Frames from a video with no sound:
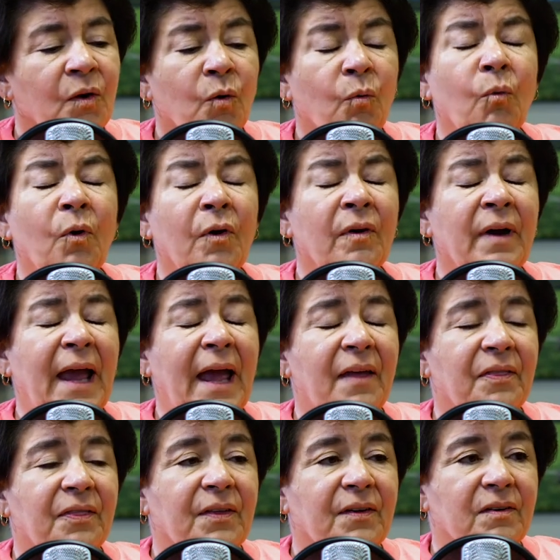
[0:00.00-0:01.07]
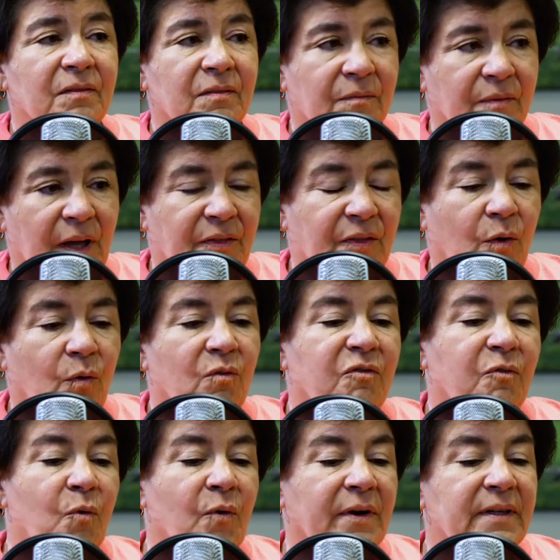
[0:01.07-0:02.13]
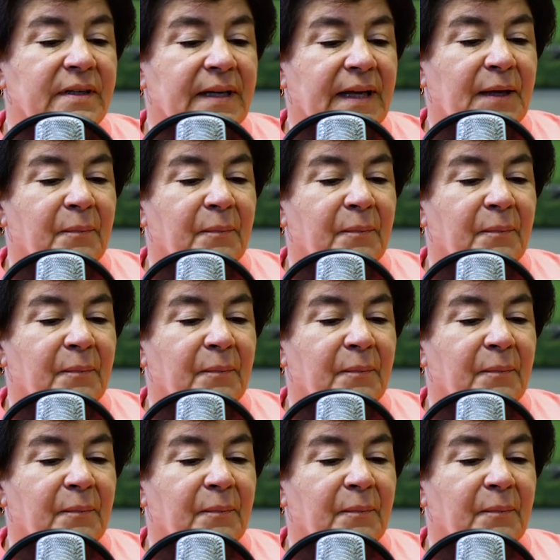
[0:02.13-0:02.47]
were at the at the old fort.